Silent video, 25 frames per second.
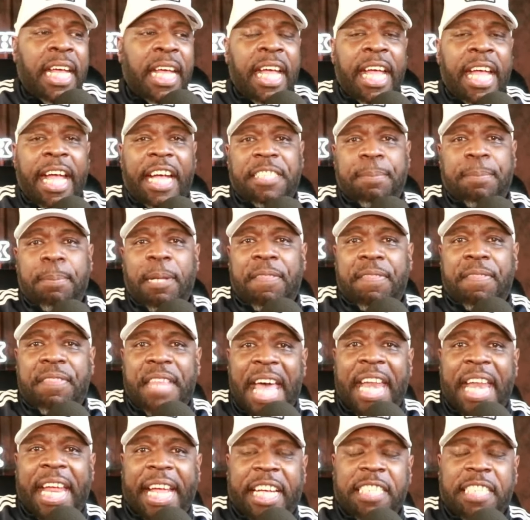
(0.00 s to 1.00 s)
as
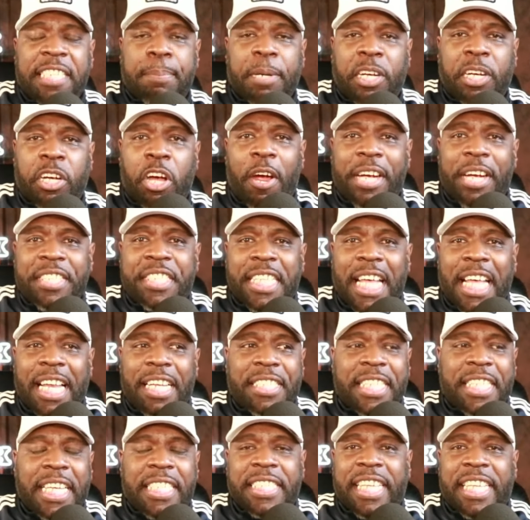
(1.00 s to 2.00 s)
pathetic as Bakari
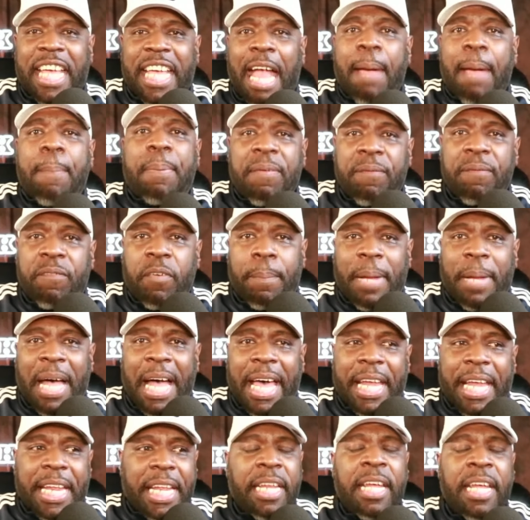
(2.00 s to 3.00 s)
Sellers is caping for
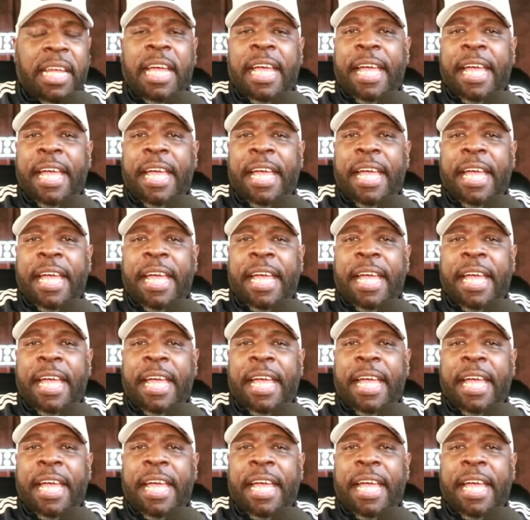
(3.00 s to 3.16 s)
Biden,